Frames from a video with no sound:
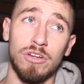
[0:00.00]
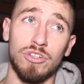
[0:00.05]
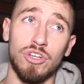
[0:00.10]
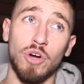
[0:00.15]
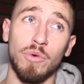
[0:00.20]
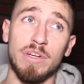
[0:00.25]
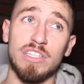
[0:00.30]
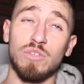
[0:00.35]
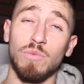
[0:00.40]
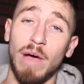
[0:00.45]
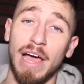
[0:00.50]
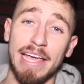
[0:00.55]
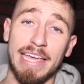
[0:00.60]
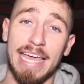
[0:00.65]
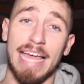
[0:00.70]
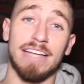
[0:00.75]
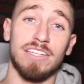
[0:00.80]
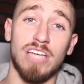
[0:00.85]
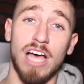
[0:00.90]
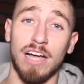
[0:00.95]
no reason why I
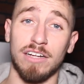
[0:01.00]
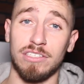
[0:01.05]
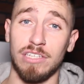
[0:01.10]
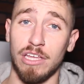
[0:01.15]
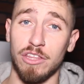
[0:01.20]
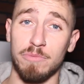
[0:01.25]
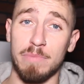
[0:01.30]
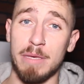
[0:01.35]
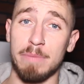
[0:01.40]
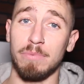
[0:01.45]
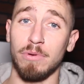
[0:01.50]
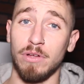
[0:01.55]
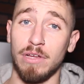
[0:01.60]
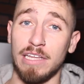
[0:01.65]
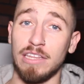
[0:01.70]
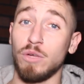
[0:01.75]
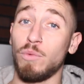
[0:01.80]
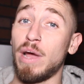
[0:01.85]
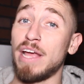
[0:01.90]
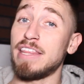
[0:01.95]
can't talk to other people
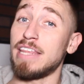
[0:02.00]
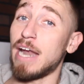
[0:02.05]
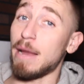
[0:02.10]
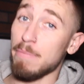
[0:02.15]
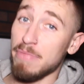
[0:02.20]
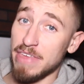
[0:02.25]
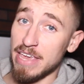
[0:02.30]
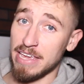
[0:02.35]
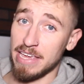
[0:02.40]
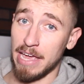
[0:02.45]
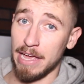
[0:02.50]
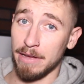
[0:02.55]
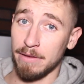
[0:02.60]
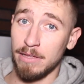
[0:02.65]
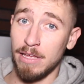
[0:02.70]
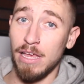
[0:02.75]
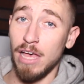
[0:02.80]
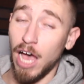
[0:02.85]
in the way that I'm thinking.